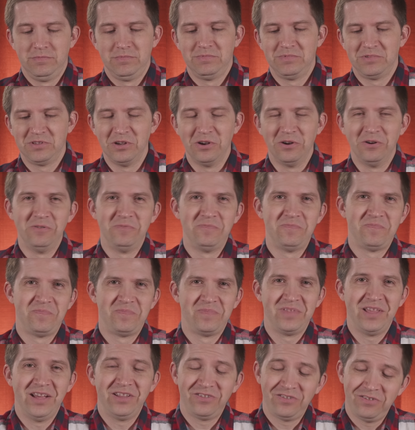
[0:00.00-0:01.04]
So
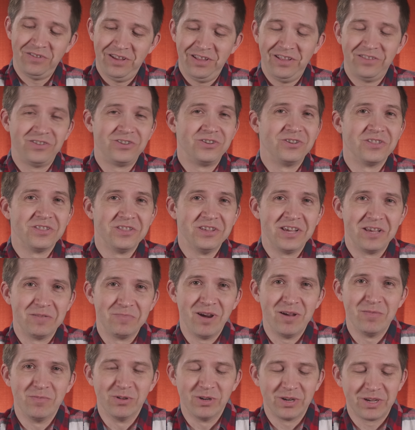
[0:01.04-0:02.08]
that's a good thing in
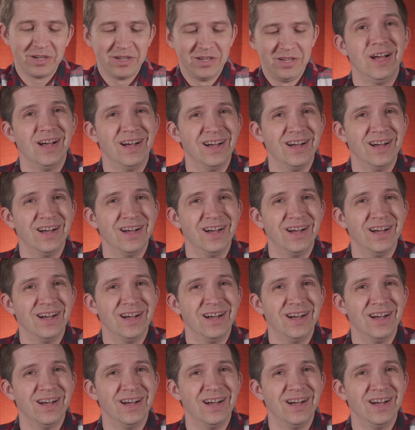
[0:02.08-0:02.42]
my book.